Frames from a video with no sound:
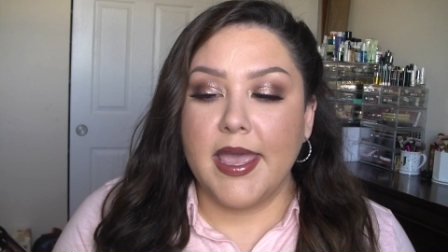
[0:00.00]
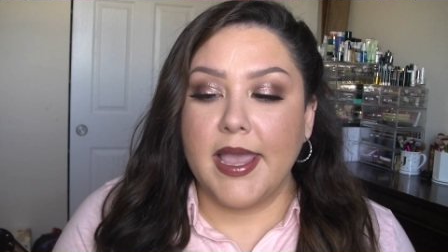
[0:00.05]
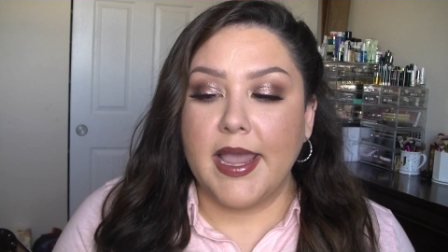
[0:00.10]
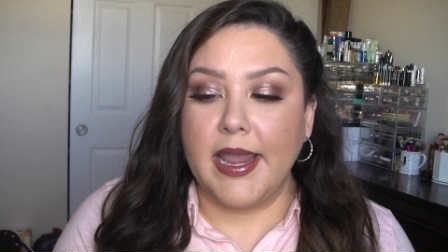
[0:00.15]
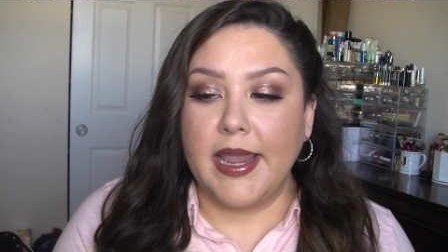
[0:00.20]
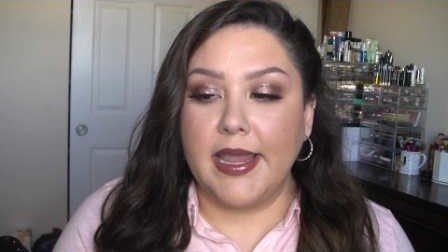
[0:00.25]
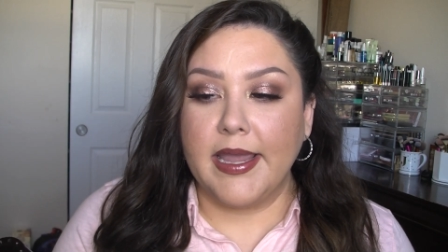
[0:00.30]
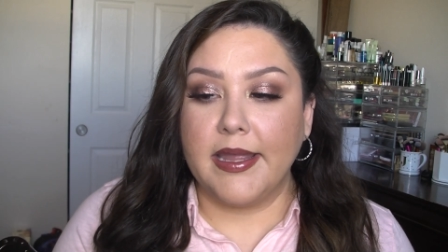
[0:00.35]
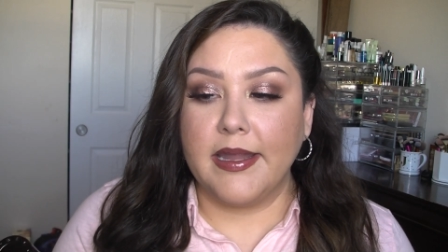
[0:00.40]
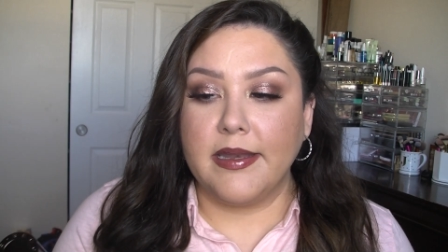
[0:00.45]

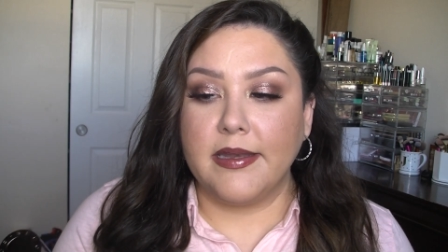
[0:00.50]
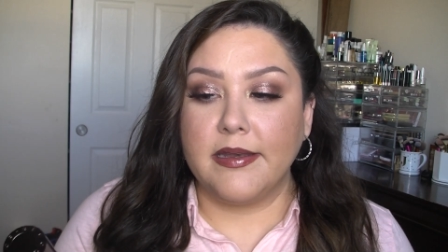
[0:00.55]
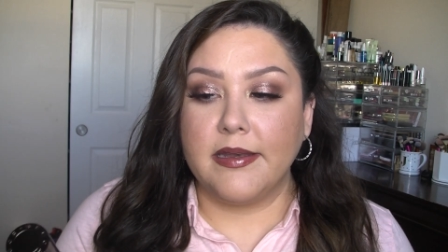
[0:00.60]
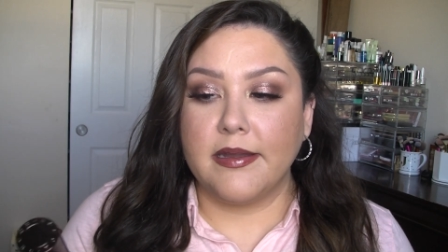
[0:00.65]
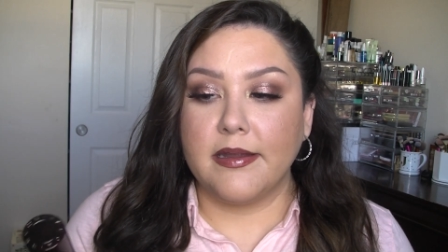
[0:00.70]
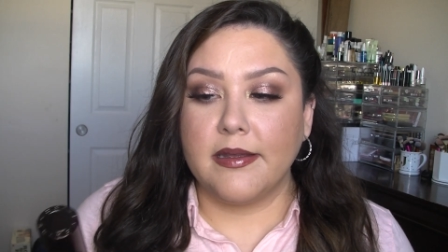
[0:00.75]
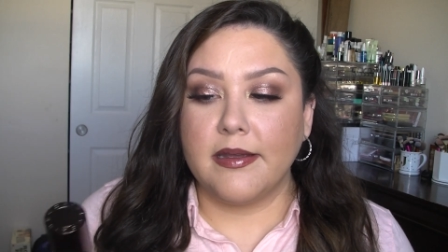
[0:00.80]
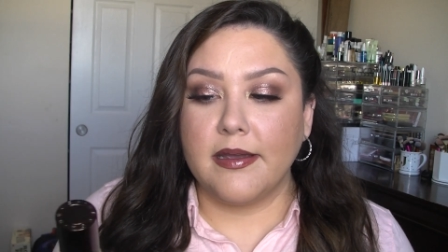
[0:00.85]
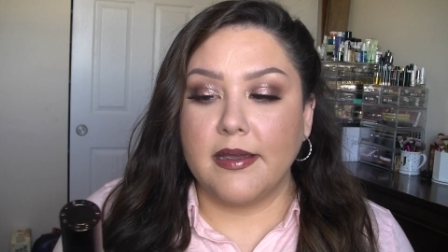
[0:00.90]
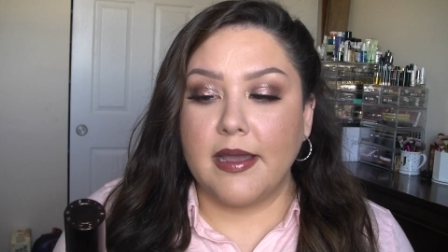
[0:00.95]

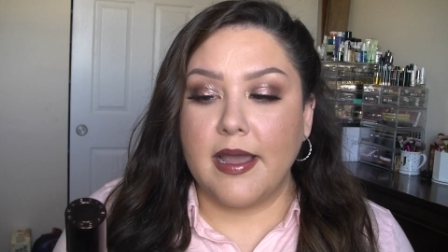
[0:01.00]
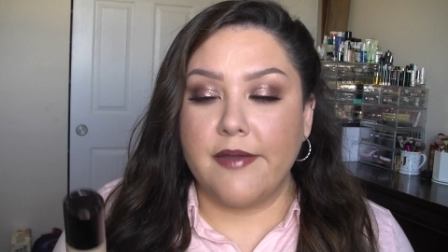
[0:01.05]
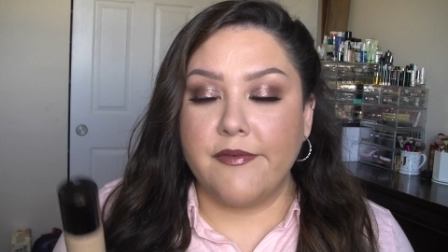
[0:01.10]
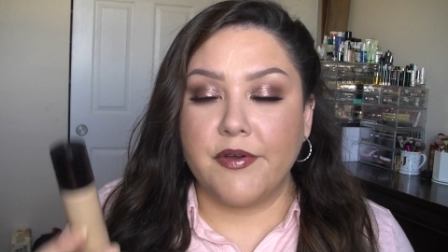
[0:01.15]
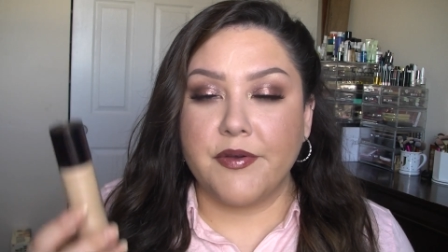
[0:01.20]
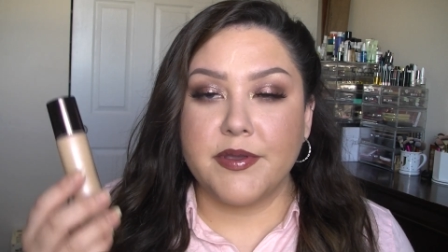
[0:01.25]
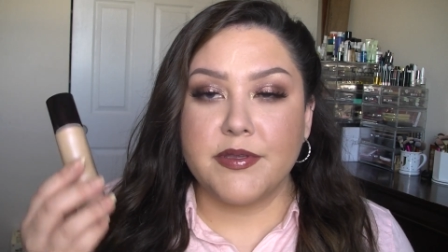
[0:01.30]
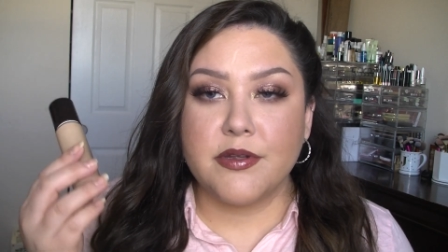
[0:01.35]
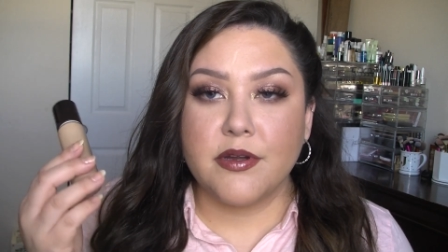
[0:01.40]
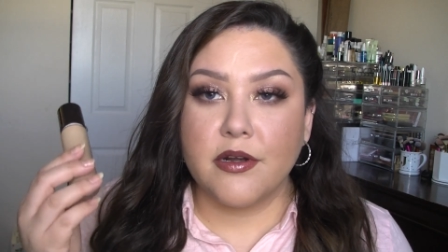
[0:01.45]
and I've
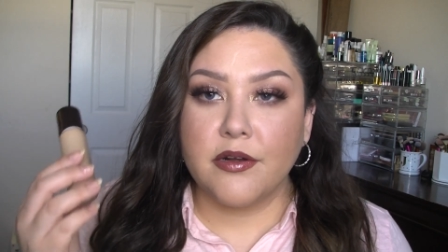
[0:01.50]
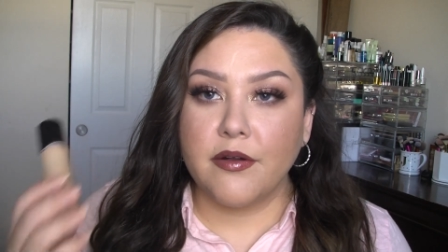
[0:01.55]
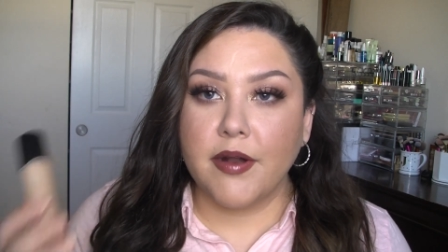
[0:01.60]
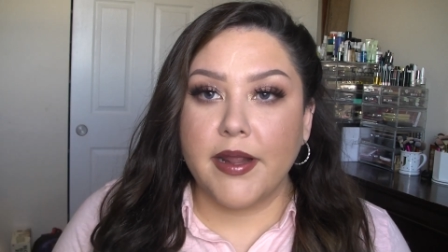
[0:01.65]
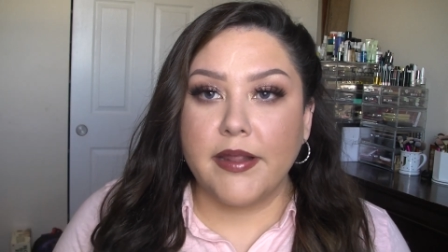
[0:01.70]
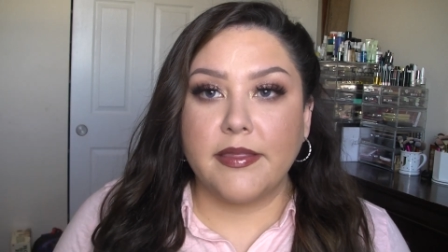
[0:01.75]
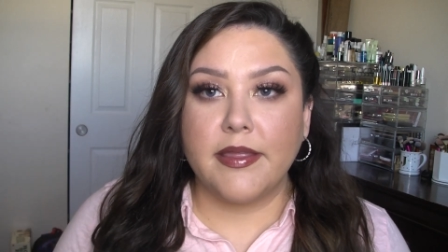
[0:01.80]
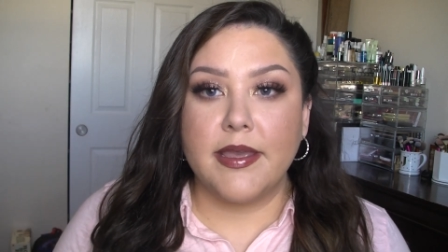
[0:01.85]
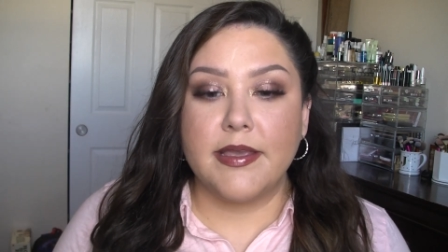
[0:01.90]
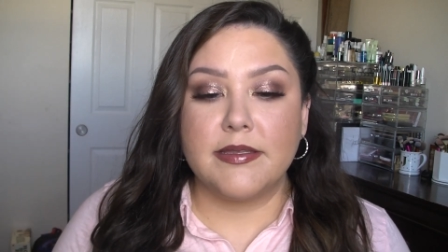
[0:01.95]
always heard
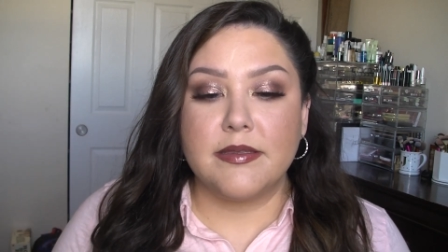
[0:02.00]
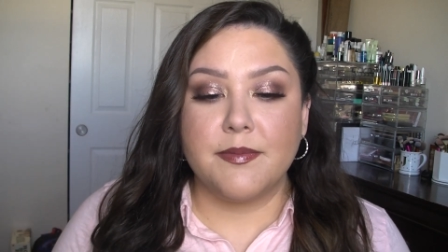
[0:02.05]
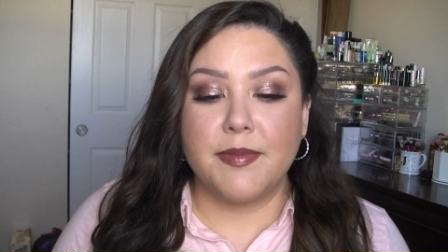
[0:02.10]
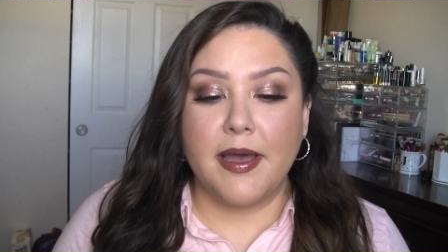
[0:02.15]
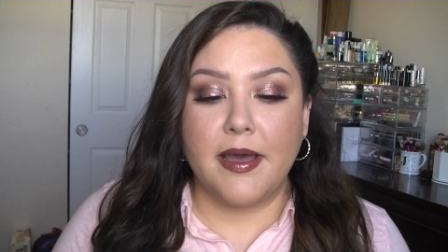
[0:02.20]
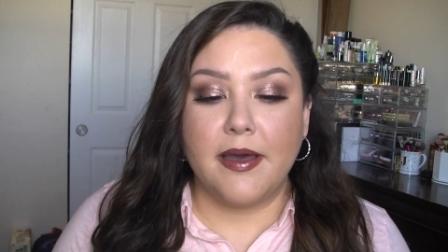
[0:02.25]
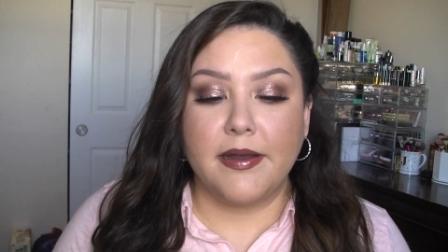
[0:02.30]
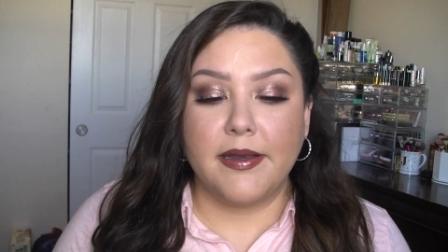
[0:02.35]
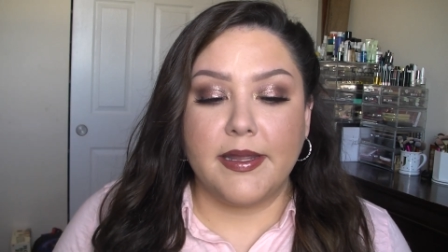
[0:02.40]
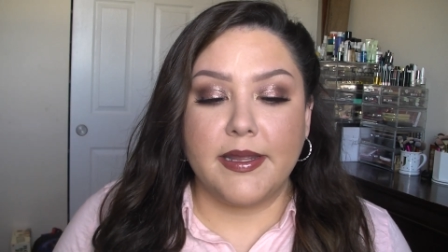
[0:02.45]
great things
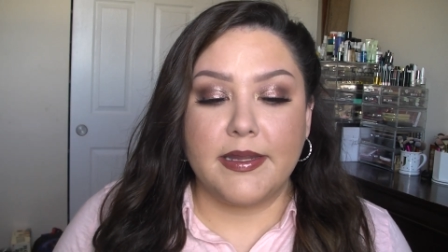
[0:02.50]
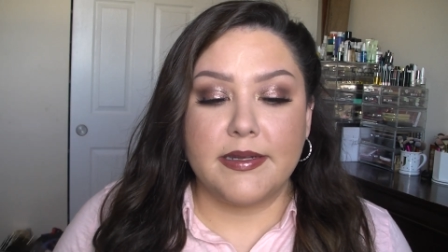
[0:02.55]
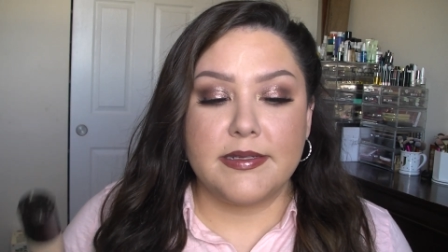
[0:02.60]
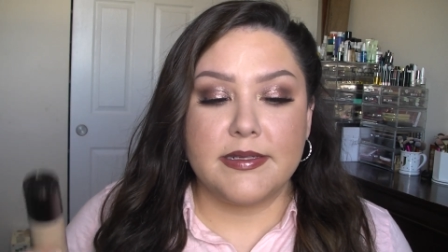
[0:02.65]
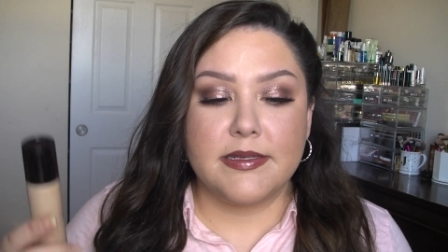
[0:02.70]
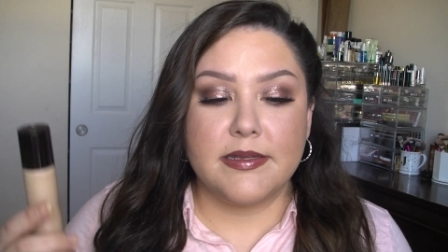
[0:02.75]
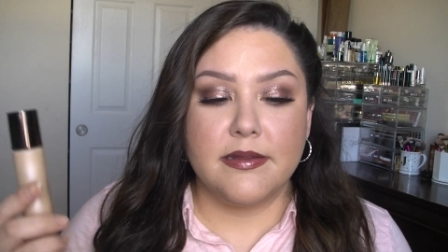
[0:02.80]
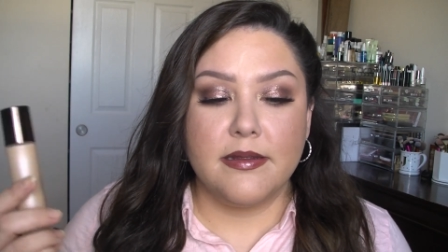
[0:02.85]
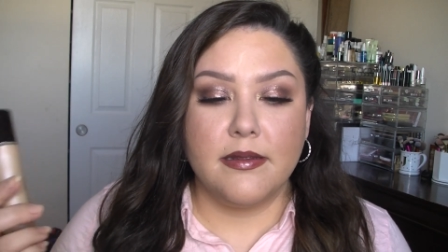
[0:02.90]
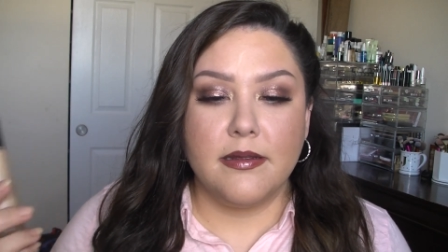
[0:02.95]
about
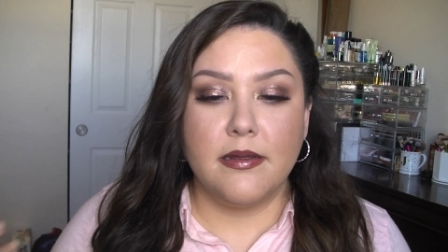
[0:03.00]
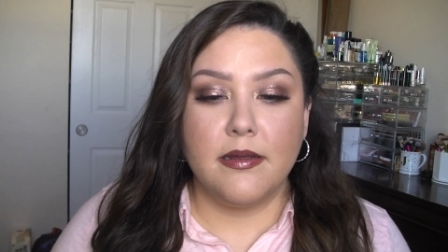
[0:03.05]
it